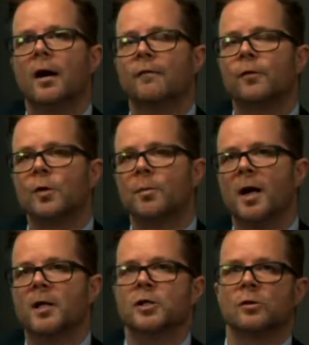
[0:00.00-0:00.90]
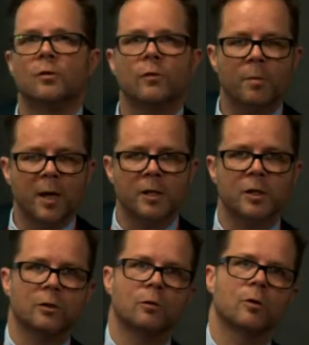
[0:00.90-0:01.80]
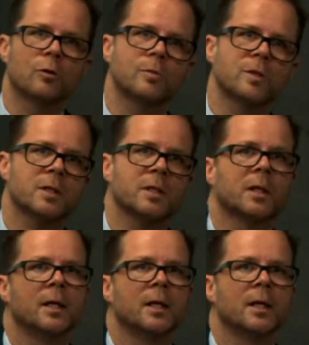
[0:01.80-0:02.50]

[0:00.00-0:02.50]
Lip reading: for the patient or for patient groups.